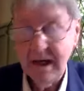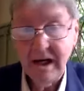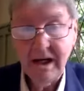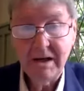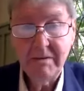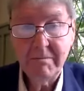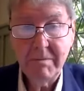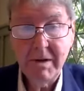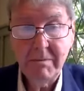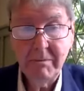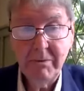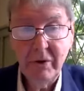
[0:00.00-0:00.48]
I
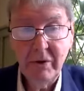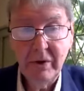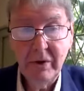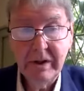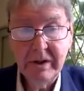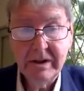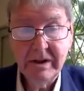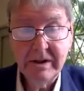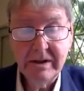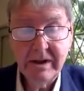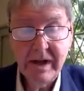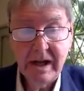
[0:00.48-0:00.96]
remember
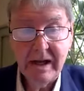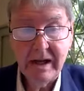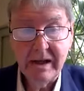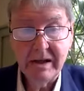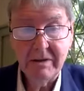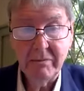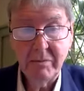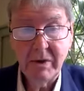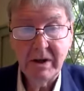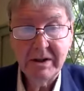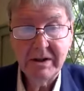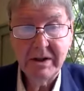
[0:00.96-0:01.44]

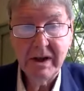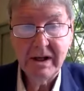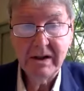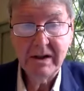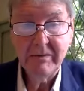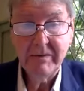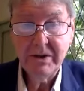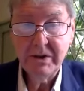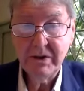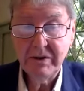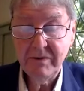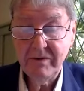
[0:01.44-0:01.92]
when
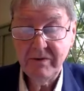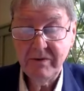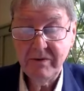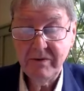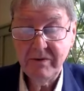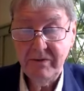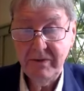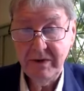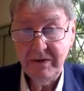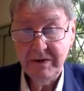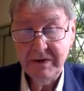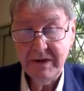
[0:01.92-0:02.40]
television
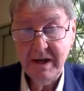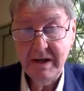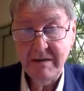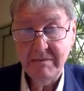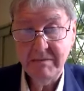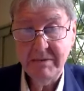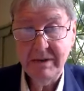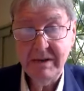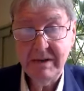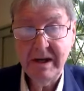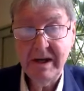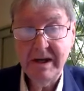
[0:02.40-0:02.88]
first
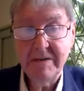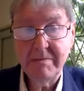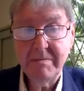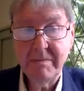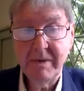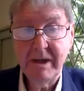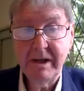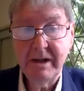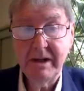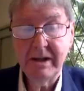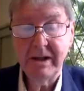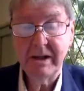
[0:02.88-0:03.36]
came to
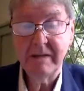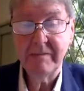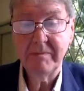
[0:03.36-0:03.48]
Tasmania,